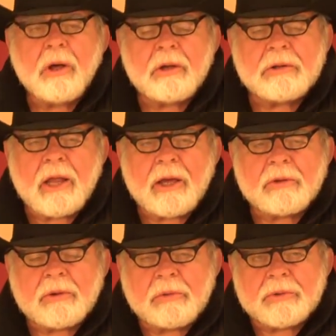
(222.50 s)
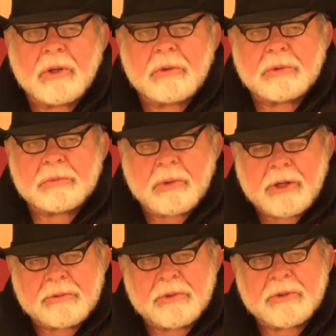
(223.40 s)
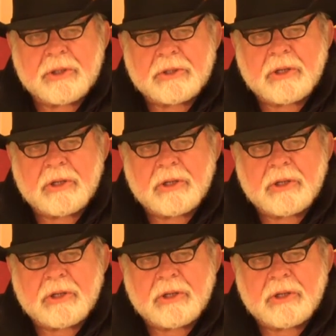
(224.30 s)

not down on those waitresses.